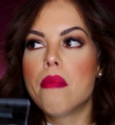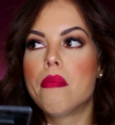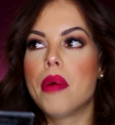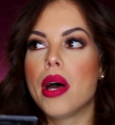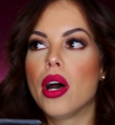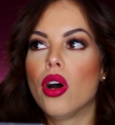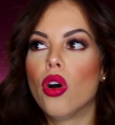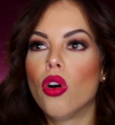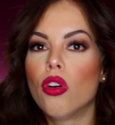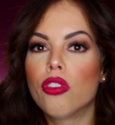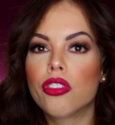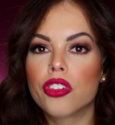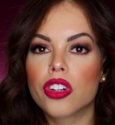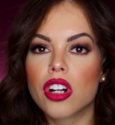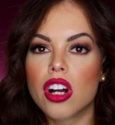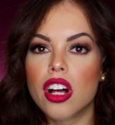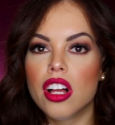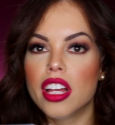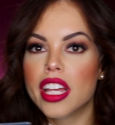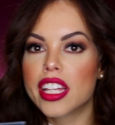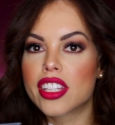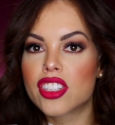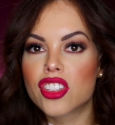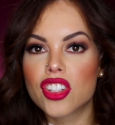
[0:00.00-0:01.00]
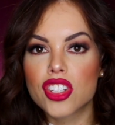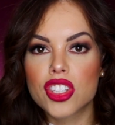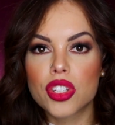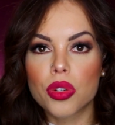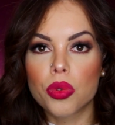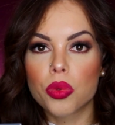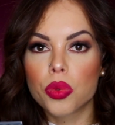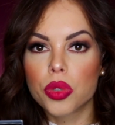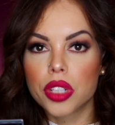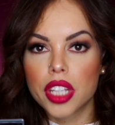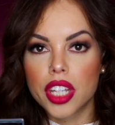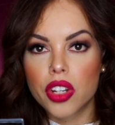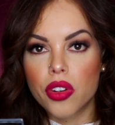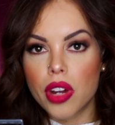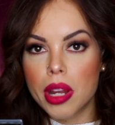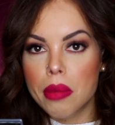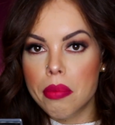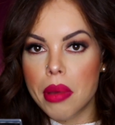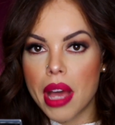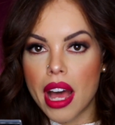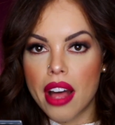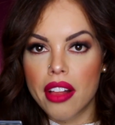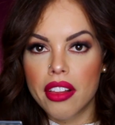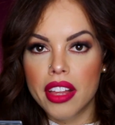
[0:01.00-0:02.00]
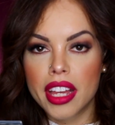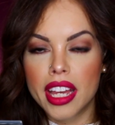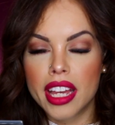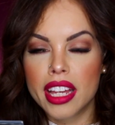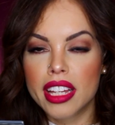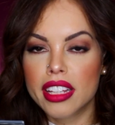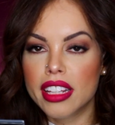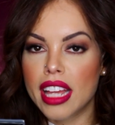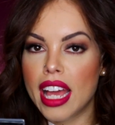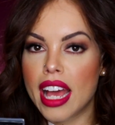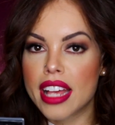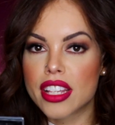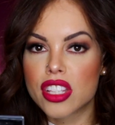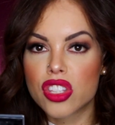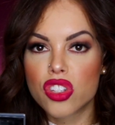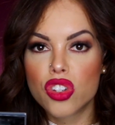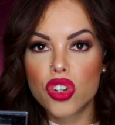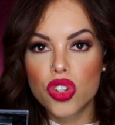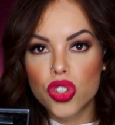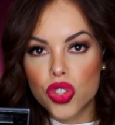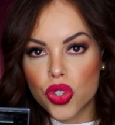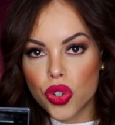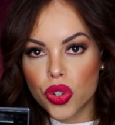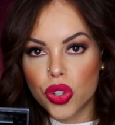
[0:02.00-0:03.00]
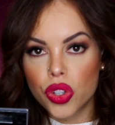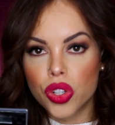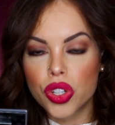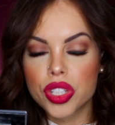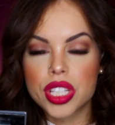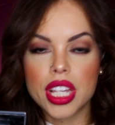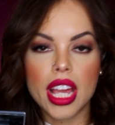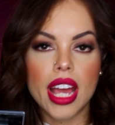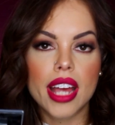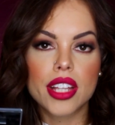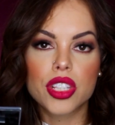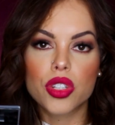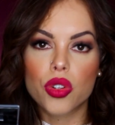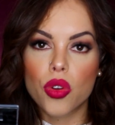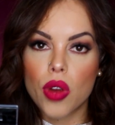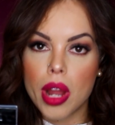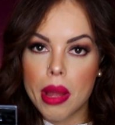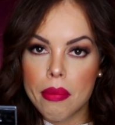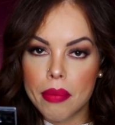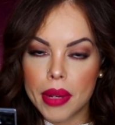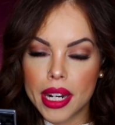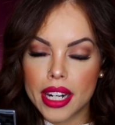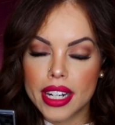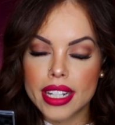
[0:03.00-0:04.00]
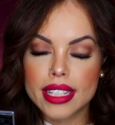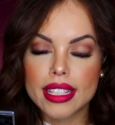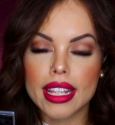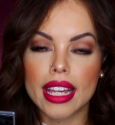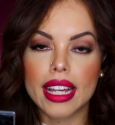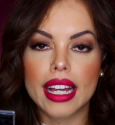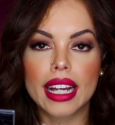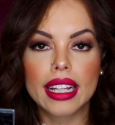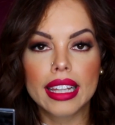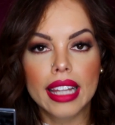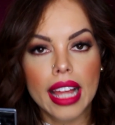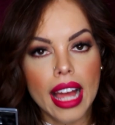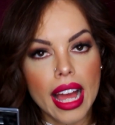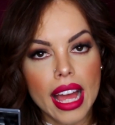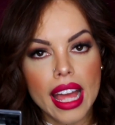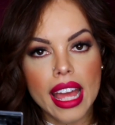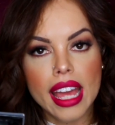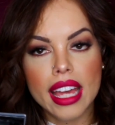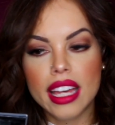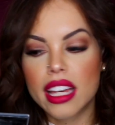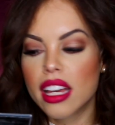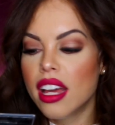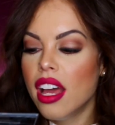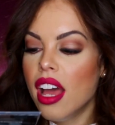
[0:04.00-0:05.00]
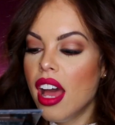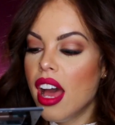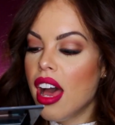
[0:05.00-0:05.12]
But overall, it's just a really great palette. It has neutrals, it has cranberries like I like.